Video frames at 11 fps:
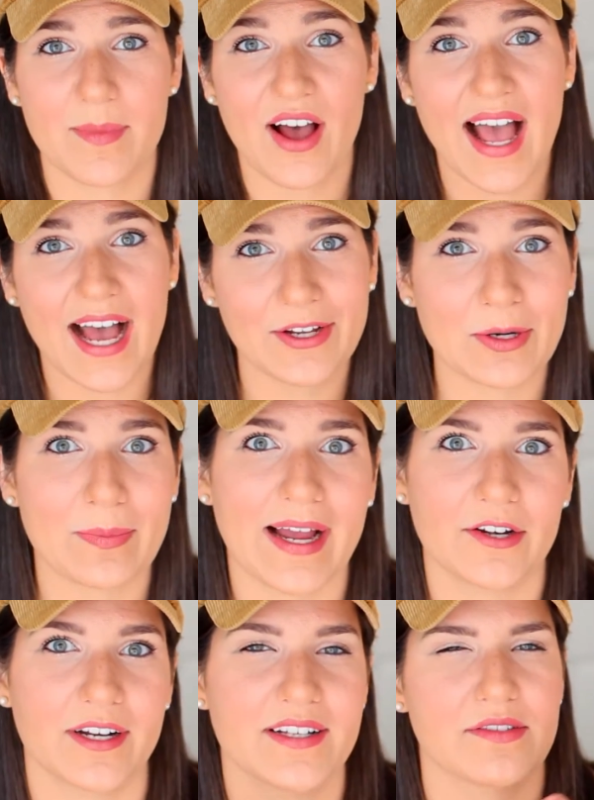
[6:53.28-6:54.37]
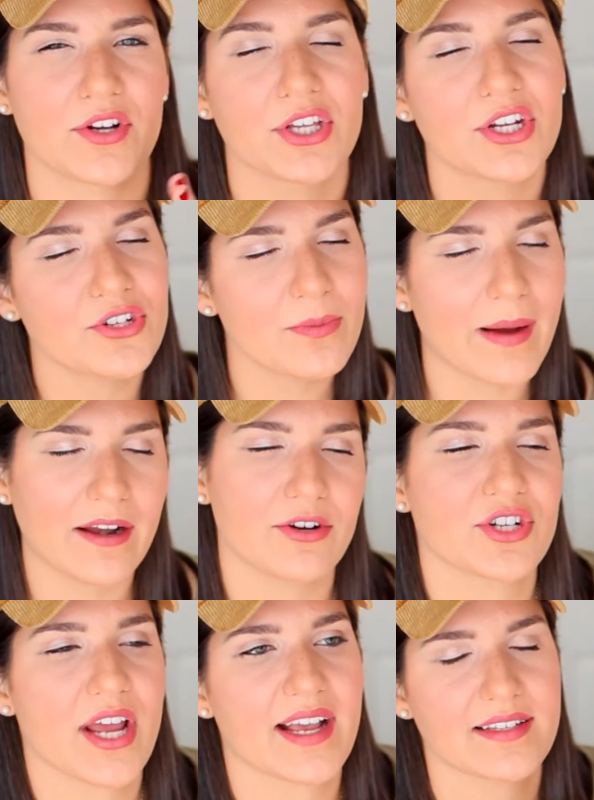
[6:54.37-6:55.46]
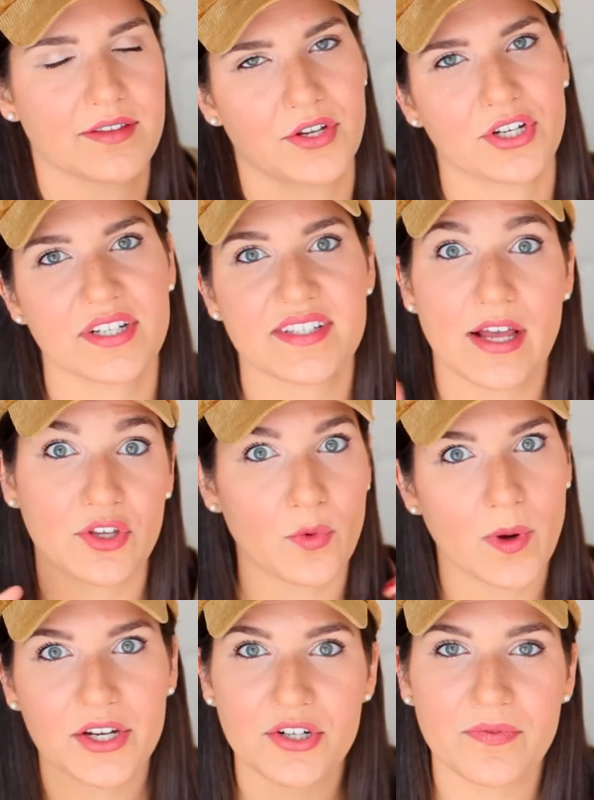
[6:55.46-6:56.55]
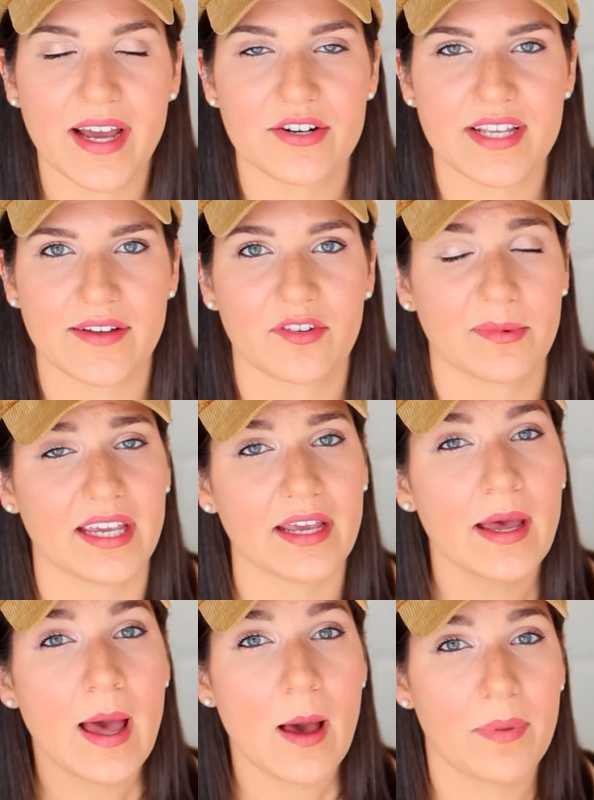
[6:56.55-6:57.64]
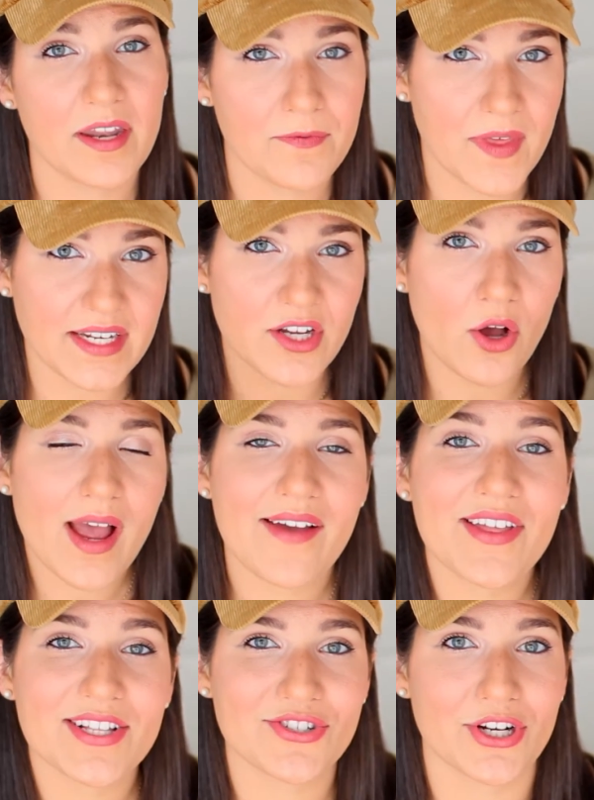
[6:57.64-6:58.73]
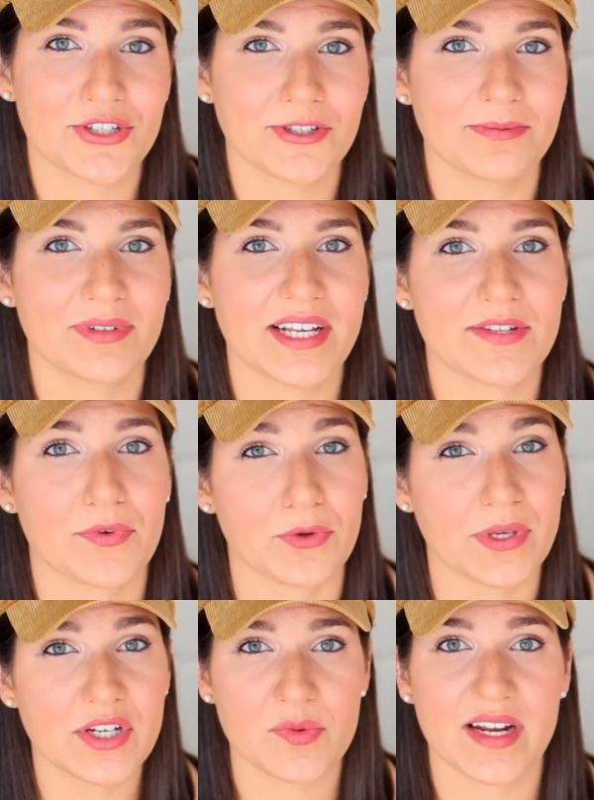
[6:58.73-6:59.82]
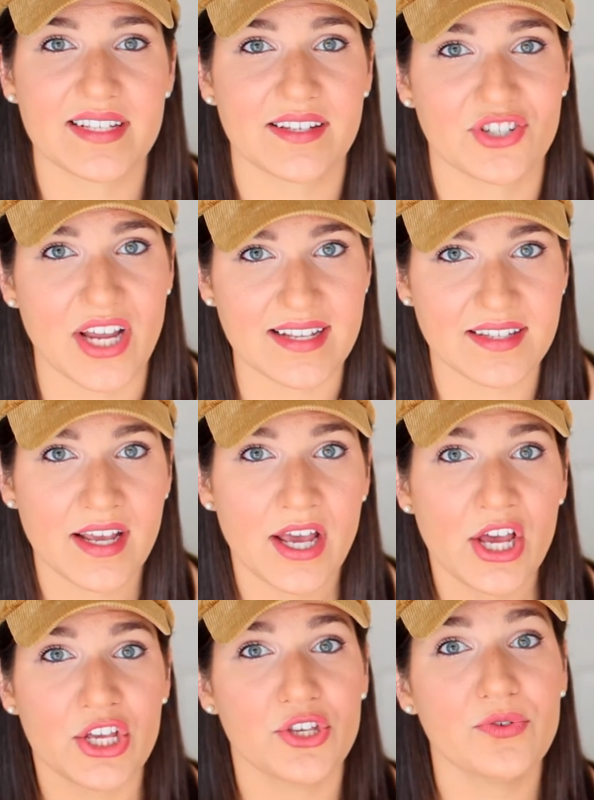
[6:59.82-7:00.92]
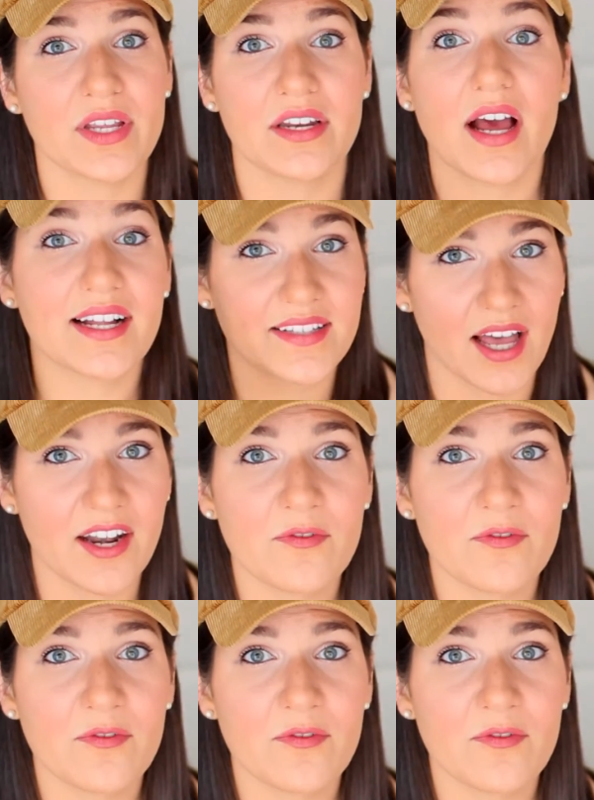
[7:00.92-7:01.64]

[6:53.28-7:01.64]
about how your binder is, and they're gonna do binder checks and they're gonna tell you what your dividers have to be. But if they don't have that structure in place for you, here's what I suggest. You need a ton